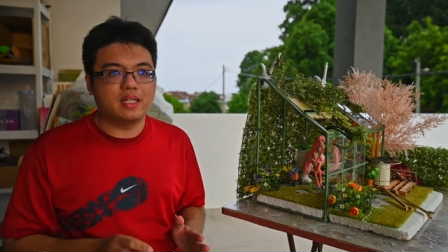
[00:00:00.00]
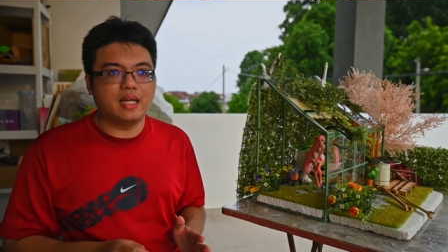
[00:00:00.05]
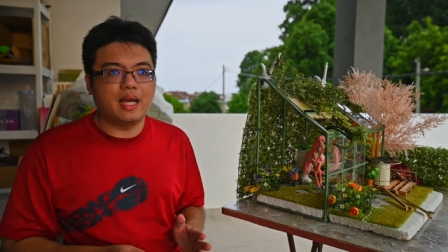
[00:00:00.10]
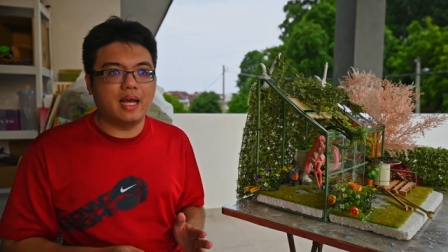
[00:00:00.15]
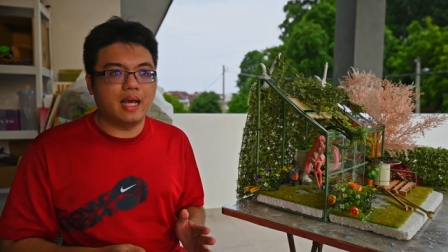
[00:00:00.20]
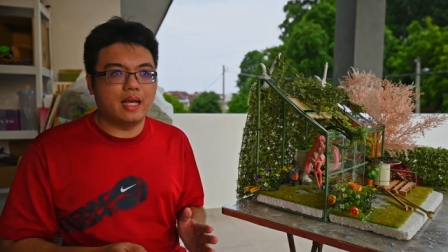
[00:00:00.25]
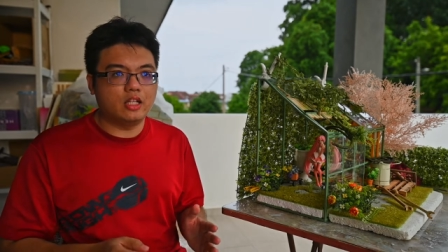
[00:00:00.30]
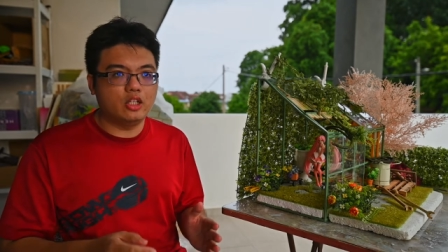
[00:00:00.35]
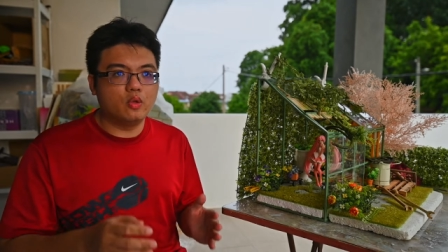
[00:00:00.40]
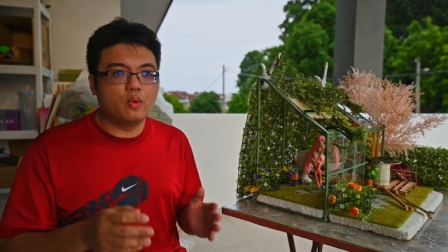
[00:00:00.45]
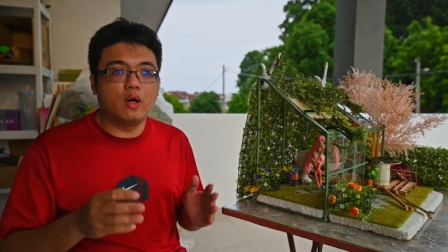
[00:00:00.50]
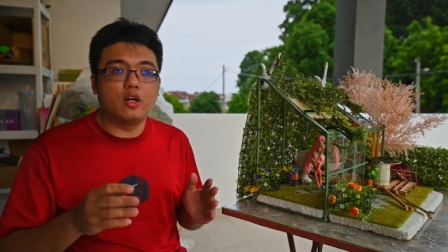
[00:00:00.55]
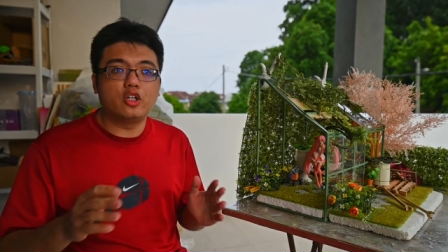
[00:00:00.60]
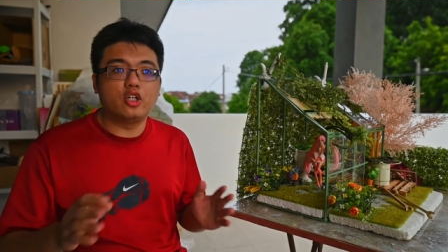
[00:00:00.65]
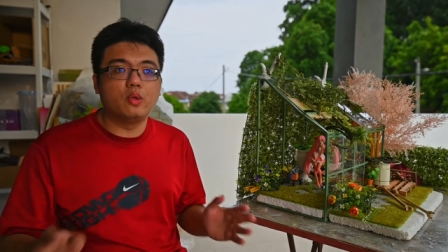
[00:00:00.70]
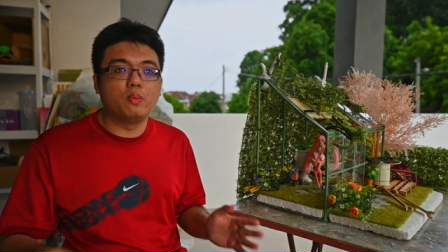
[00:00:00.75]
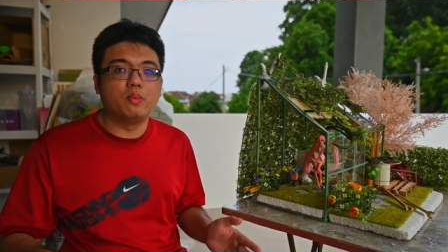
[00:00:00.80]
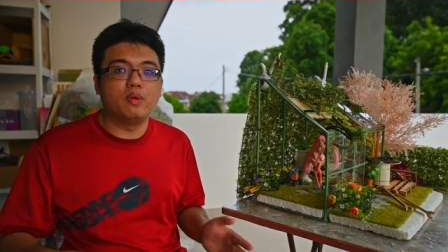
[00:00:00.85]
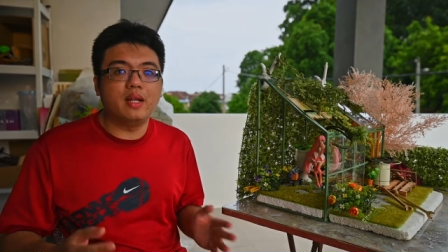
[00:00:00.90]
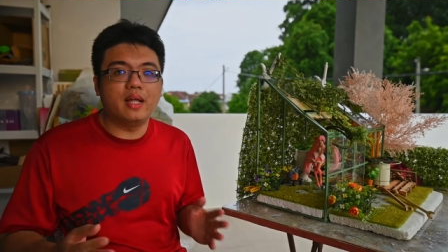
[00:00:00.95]
and you
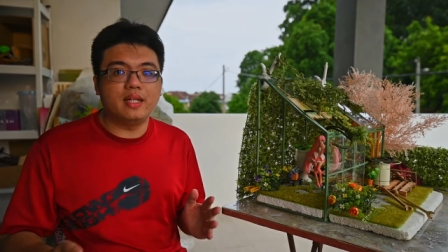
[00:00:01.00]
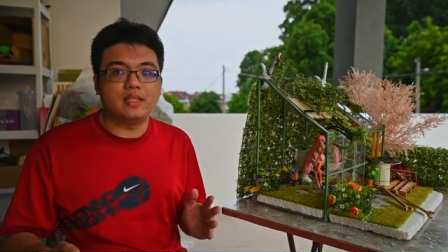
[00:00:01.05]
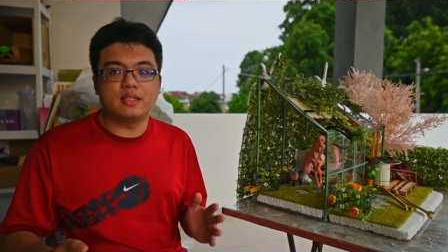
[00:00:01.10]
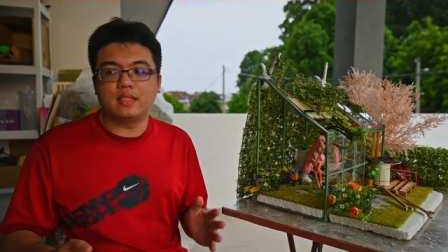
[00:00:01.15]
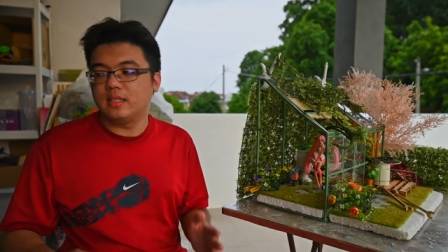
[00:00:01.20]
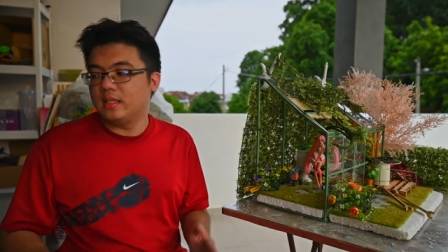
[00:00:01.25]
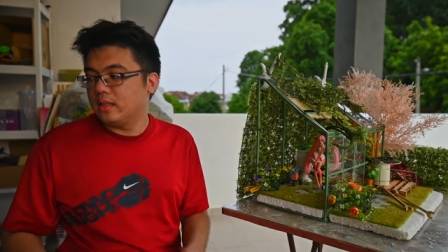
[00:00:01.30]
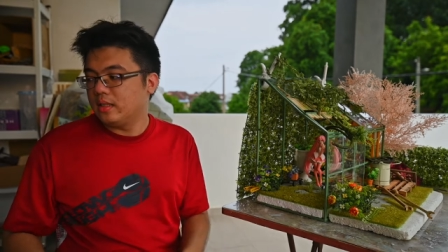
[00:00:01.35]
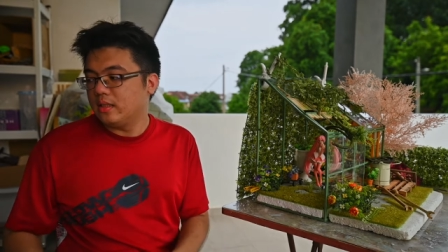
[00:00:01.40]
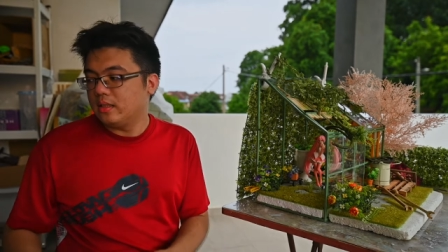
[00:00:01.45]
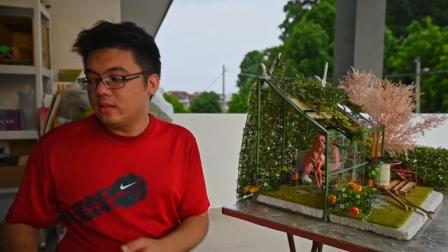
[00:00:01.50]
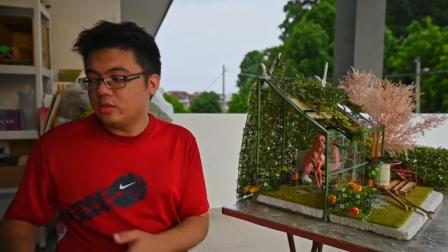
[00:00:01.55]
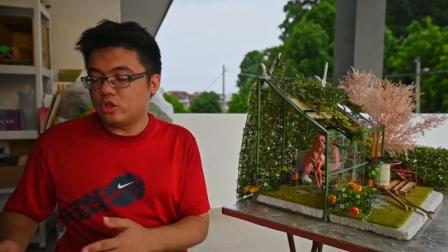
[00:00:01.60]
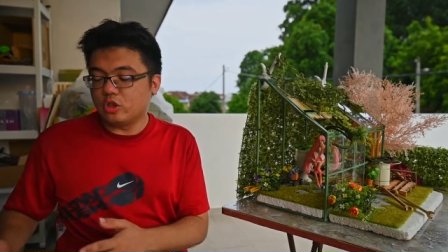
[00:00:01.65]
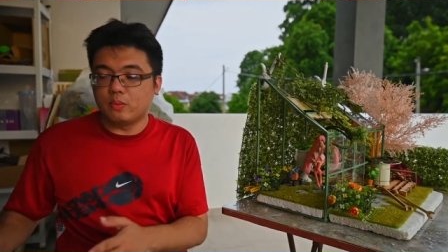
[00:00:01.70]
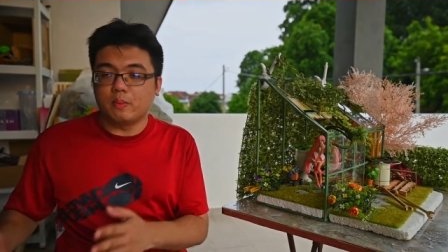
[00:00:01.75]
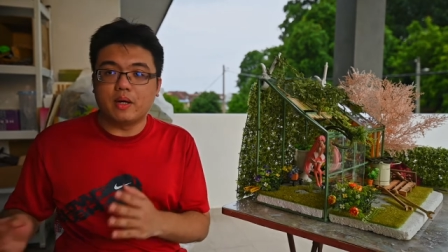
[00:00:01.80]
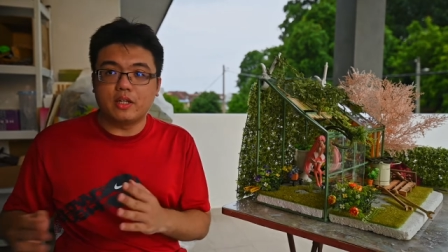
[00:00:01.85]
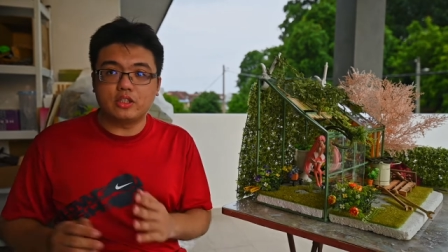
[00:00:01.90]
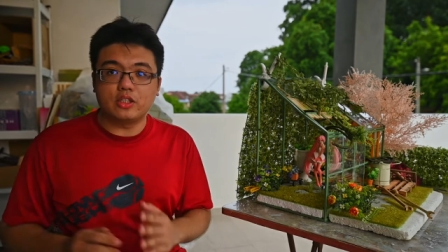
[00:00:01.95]
accumulate so
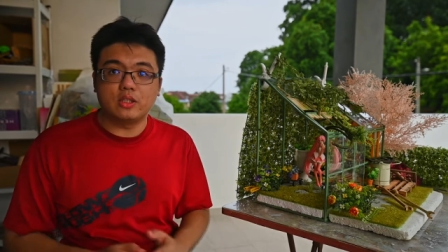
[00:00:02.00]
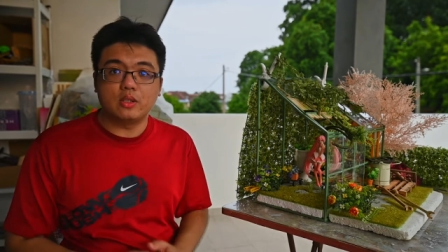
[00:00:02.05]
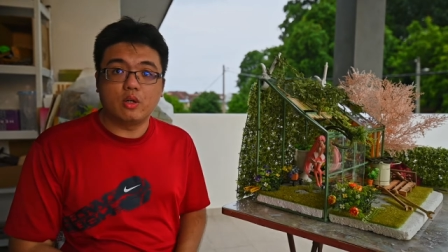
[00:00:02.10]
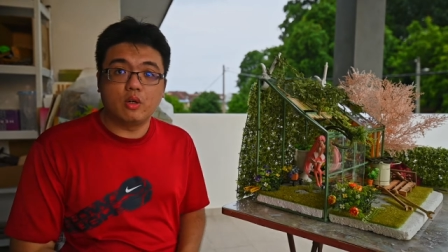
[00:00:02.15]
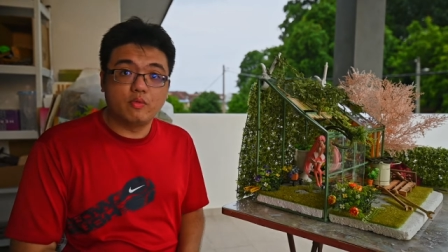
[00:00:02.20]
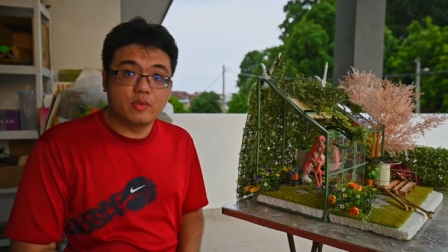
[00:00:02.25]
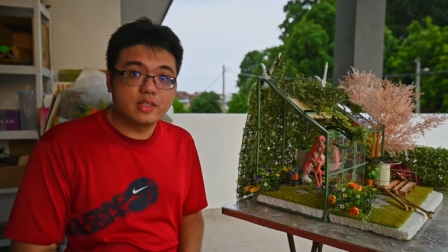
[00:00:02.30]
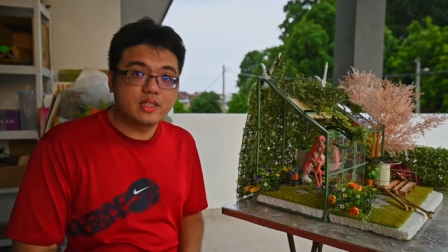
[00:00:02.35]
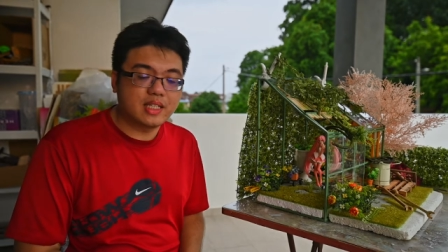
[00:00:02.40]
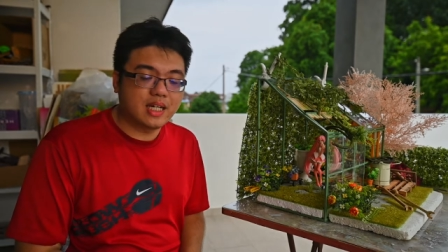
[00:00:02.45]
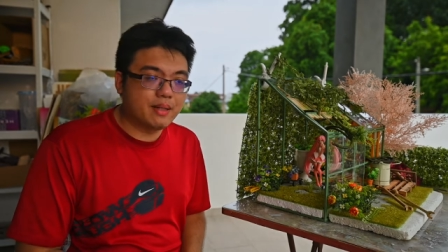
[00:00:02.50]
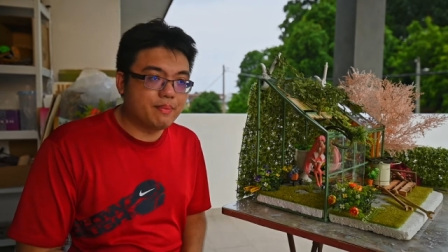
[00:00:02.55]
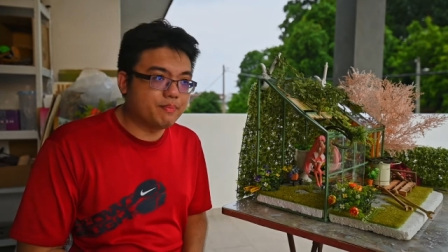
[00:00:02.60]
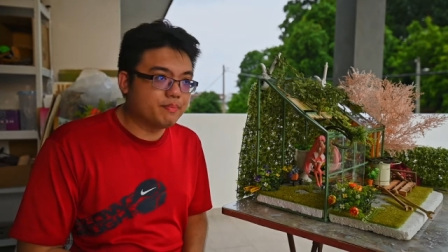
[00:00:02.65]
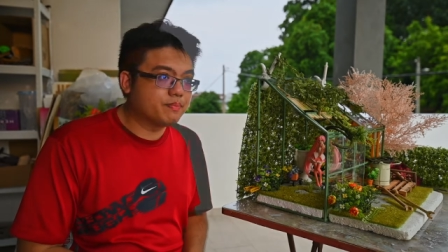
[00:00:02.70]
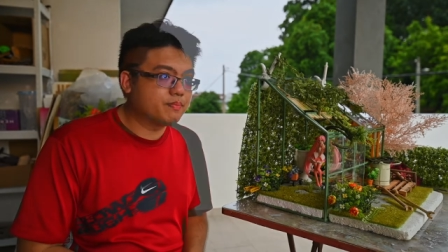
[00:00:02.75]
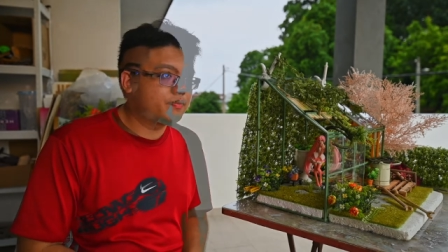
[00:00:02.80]
much over time.